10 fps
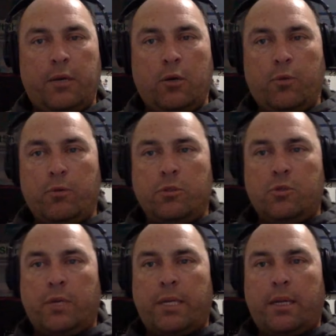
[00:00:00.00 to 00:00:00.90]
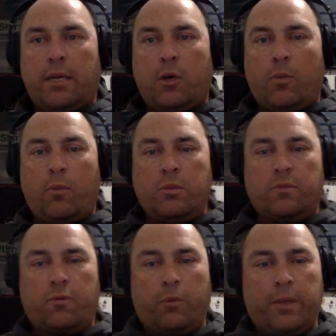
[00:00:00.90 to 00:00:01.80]
I hope you enjoyed it. I hope it was
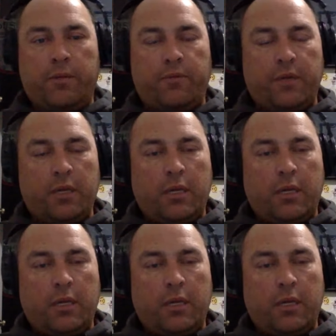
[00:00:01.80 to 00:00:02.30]
informative.